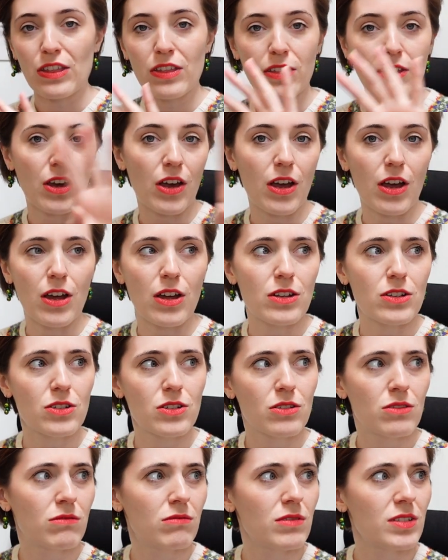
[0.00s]
third
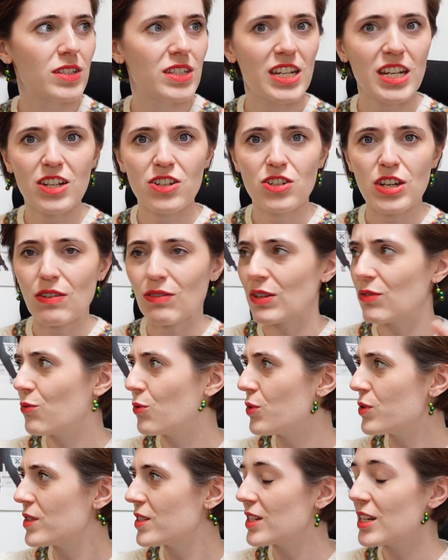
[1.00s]
stitch, every
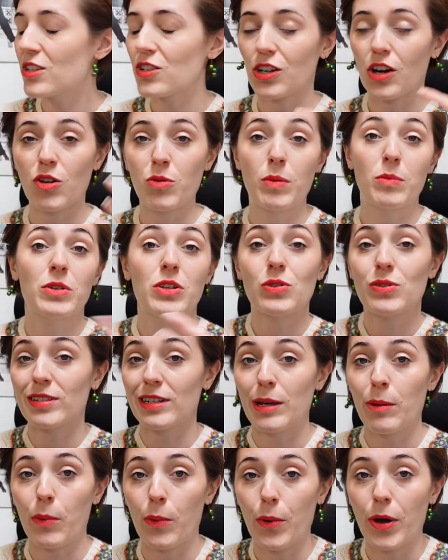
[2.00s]
fourth stitch, I can't remember, you
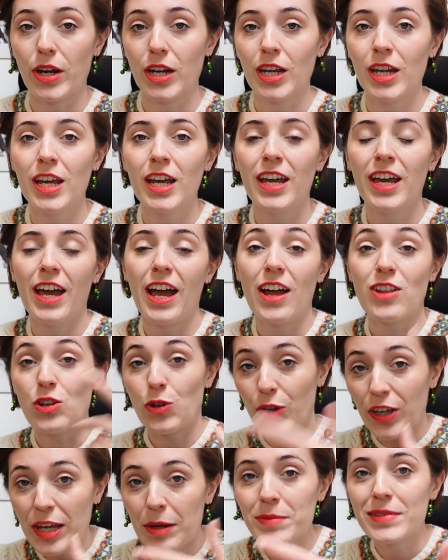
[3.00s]
slip one, and you
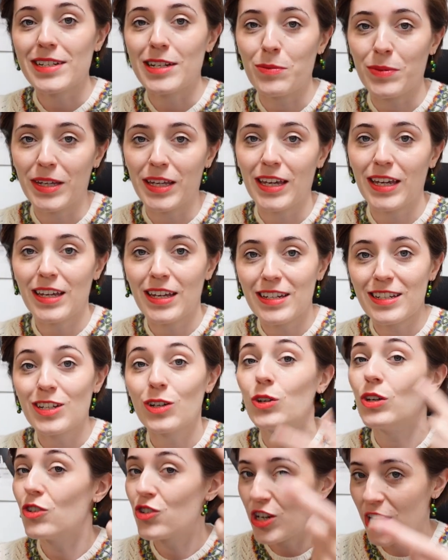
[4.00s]
keep slipping it
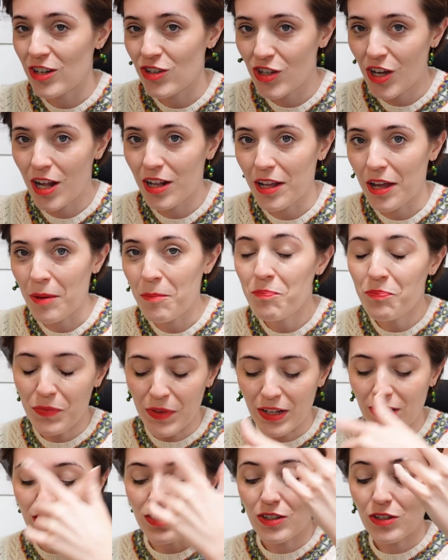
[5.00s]
until you change colour,
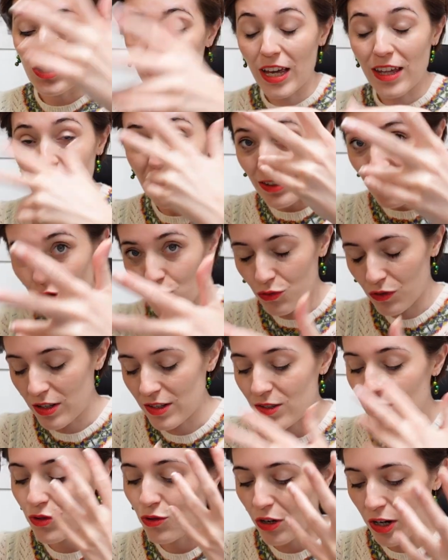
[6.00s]
and so you get this
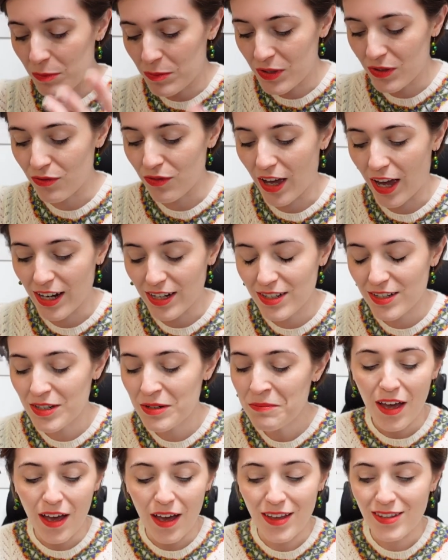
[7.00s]
striped effect.
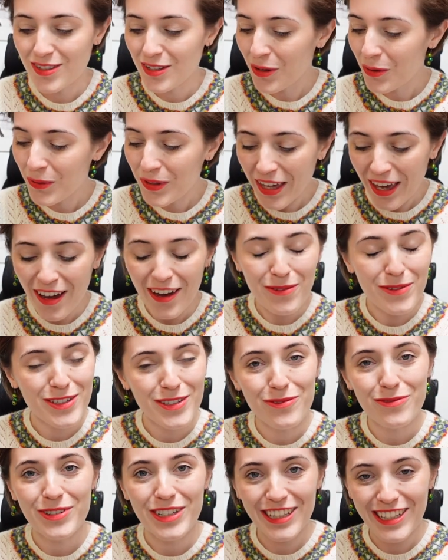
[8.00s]
So yeah, it was
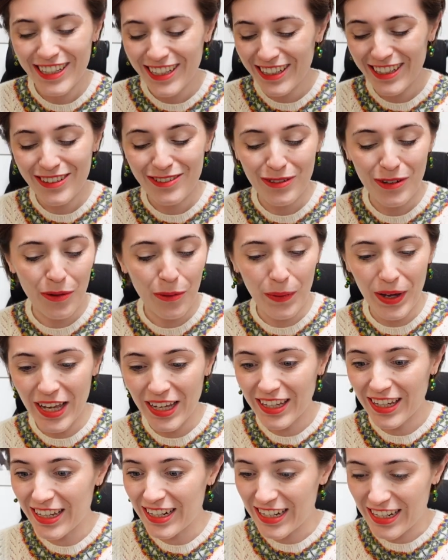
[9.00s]
a really
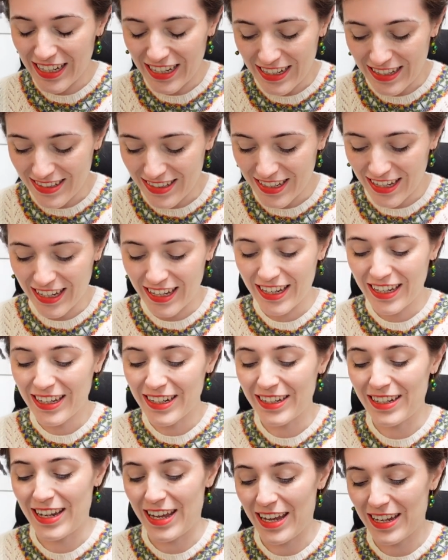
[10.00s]
quick and easy
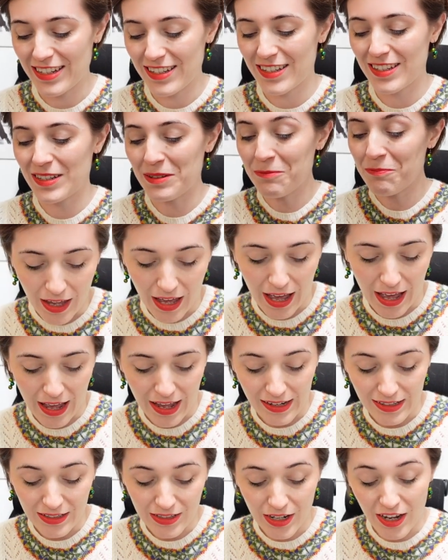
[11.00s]
knit,
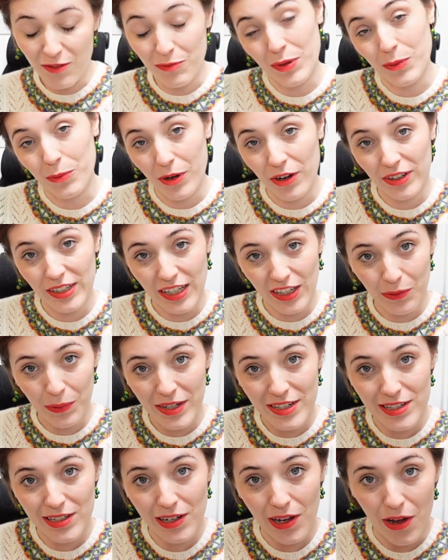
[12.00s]
and I've been wearing it
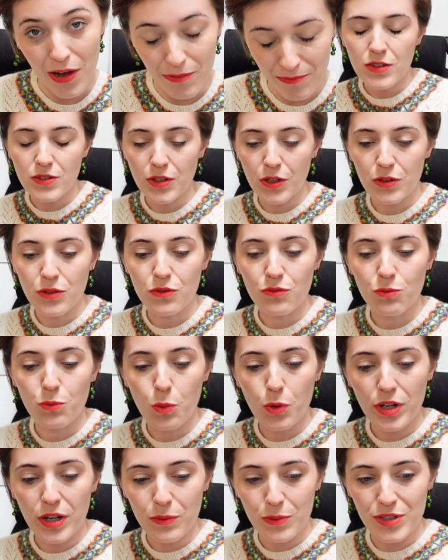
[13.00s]
quite a lot. So
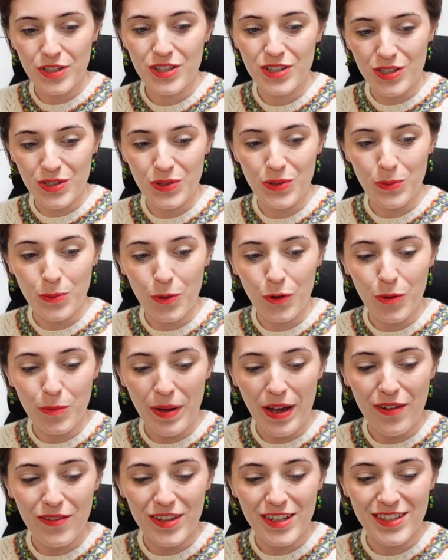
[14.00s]
what I wanted to talk more
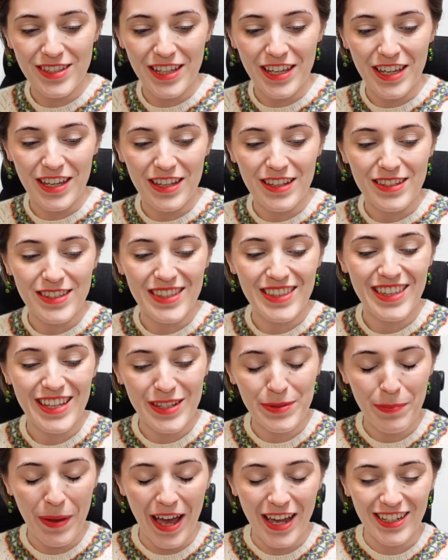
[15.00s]
about this
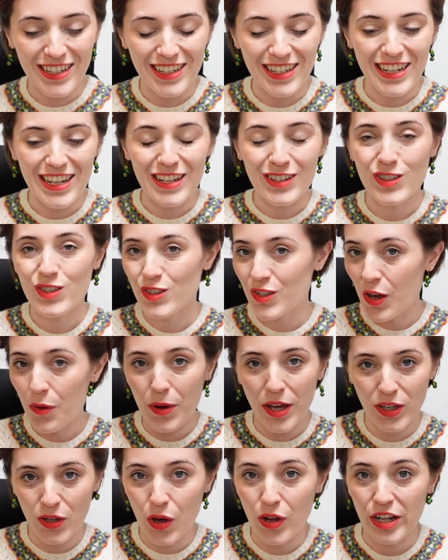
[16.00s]
pattern is so
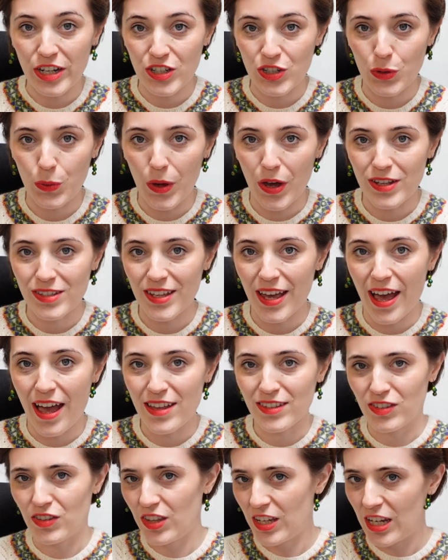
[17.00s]
iconic to us
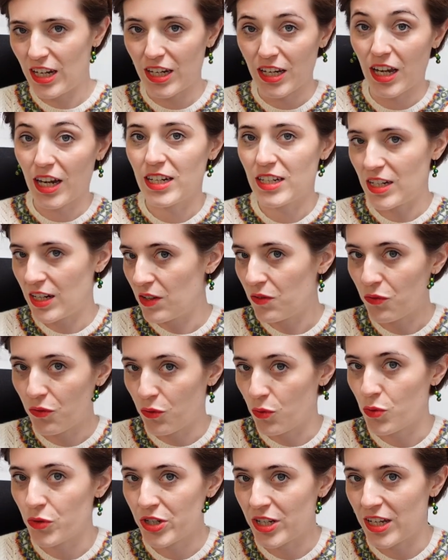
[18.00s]
as the
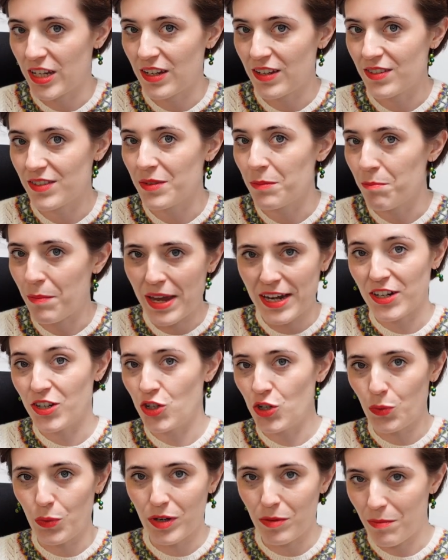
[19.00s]
1940s make
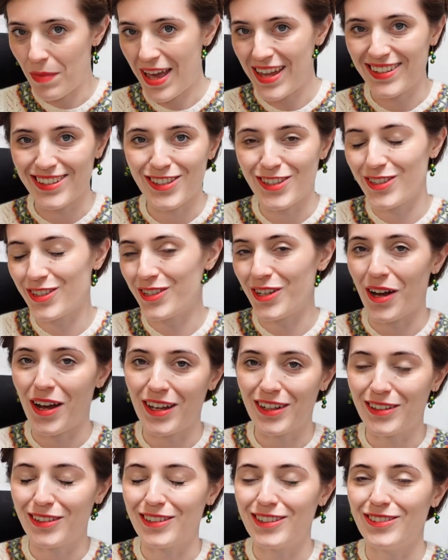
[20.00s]
do and mend
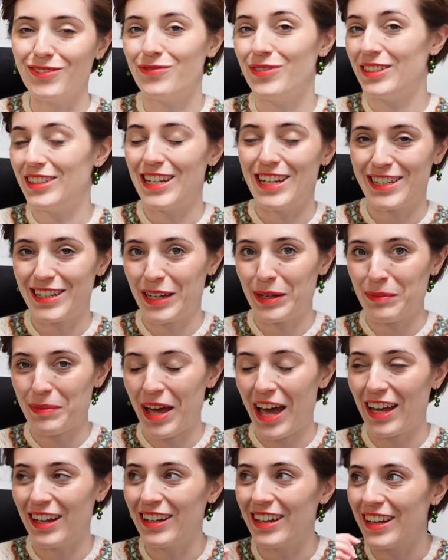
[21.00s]
style knitting
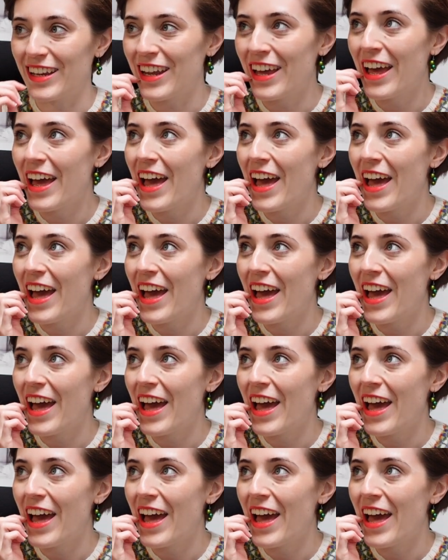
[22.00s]
pattern.